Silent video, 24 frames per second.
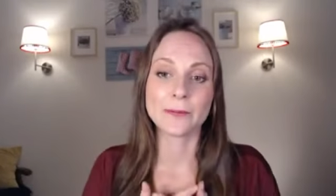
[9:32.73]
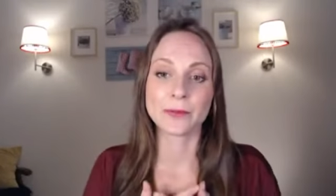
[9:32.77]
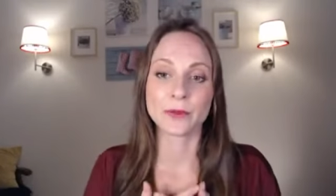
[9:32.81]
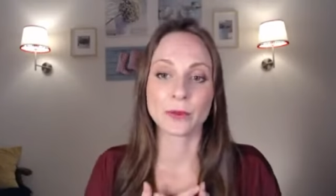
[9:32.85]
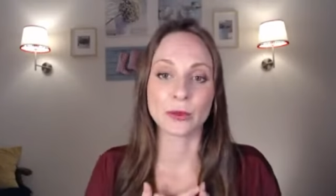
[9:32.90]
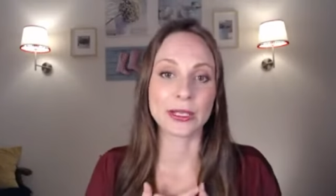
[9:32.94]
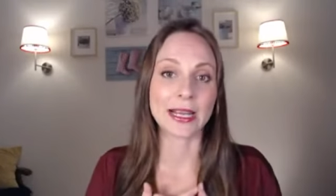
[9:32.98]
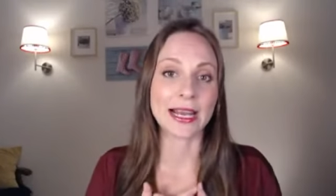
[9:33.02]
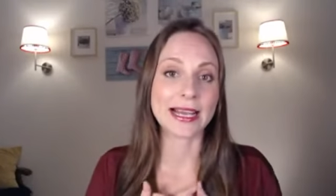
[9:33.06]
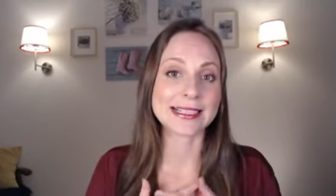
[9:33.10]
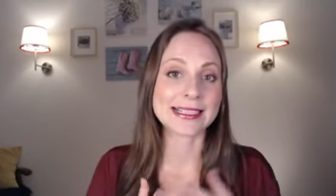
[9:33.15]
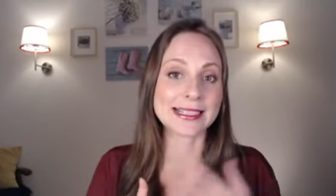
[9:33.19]

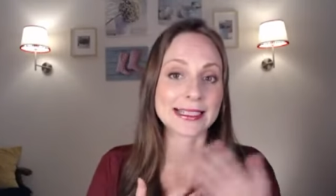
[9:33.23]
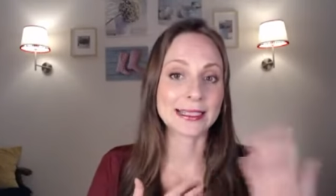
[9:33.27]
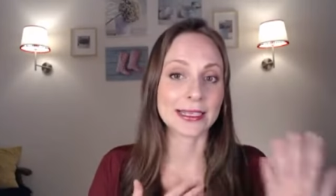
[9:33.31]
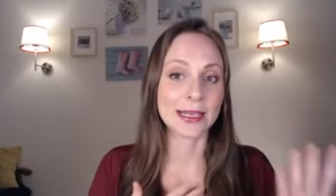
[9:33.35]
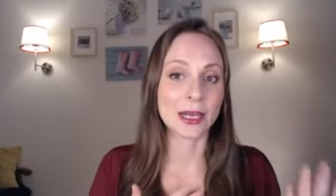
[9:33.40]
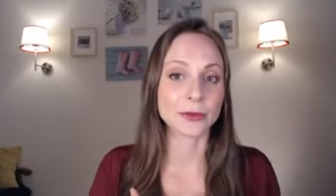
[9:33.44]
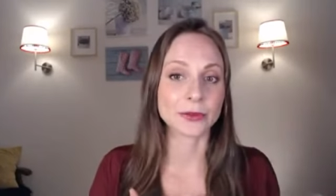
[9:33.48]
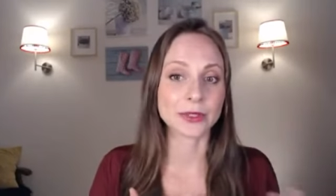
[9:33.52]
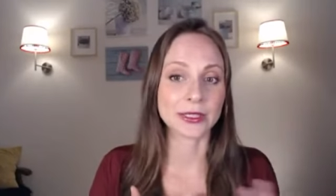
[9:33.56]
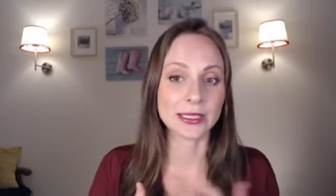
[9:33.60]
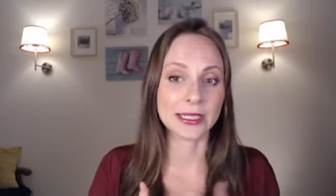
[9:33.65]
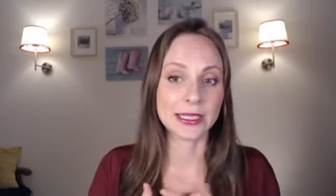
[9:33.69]
When I send
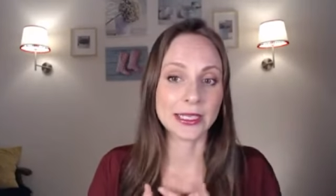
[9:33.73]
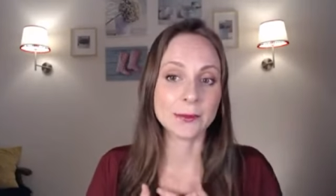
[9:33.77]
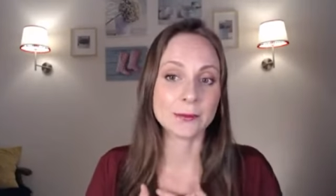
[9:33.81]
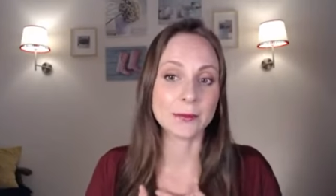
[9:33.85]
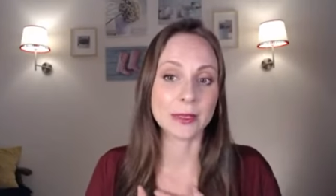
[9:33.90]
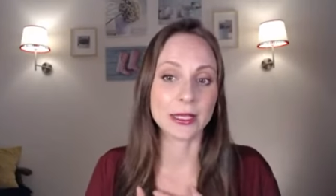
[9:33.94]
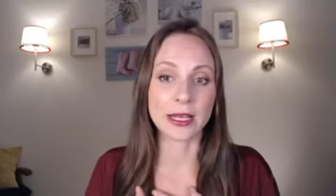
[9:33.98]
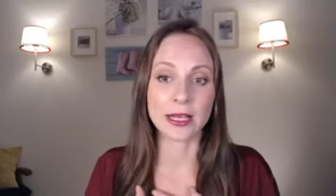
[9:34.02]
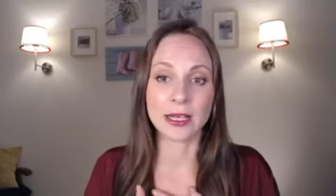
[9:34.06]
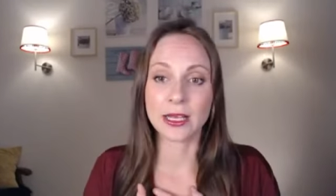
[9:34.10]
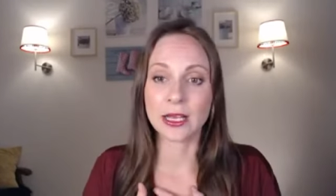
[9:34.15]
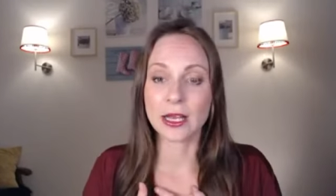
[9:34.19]
out an
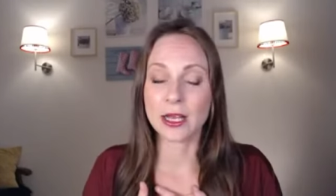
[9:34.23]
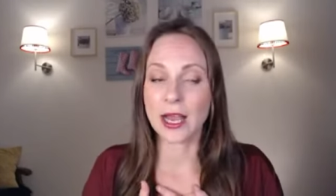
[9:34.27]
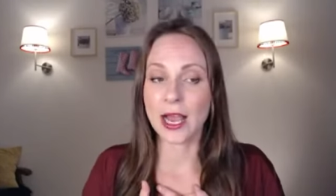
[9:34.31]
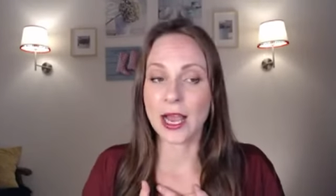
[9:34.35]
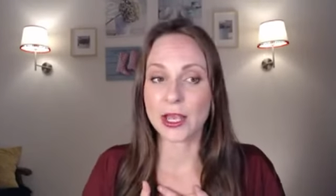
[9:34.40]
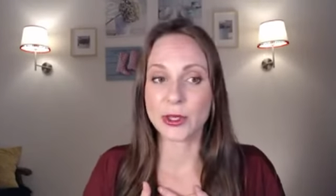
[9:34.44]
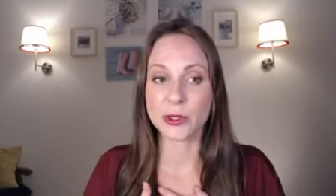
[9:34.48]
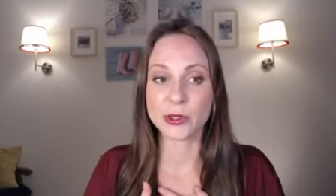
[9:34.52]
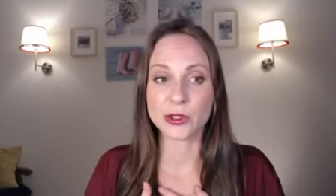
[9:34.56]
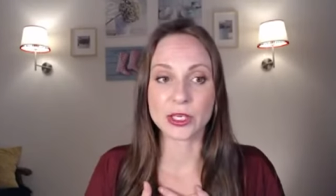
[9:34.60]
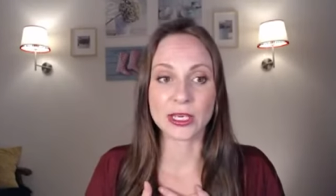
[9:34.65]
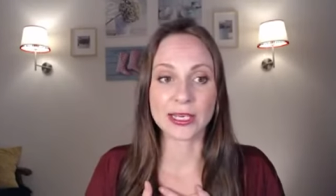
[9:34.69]
email, I
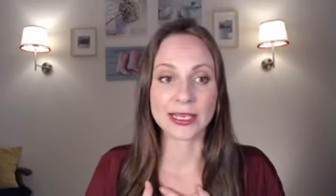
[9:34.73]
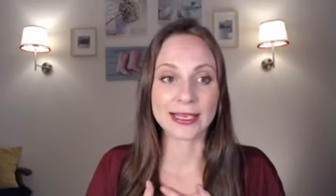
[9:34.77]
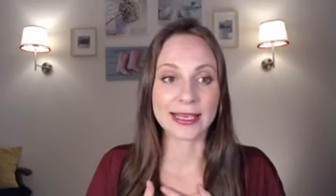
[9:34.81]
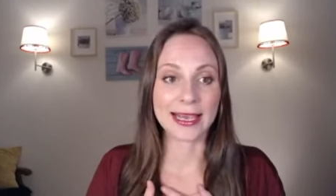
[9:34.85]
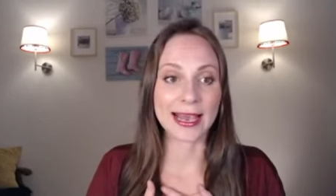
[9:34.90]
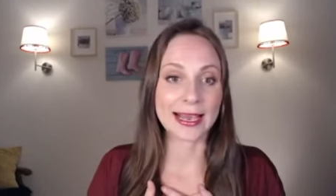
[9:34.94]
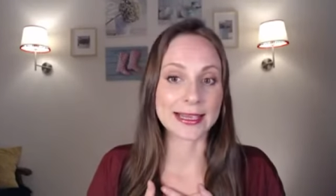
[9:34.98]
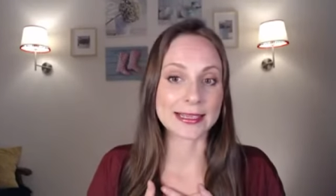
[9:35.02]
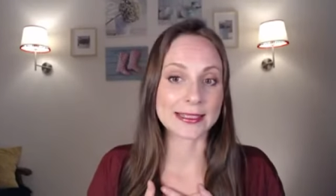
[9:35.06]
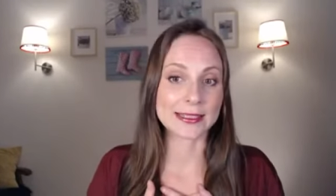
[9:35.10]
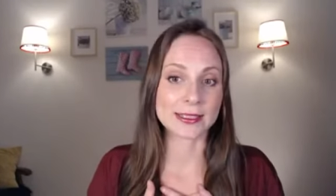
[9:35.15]
usually get,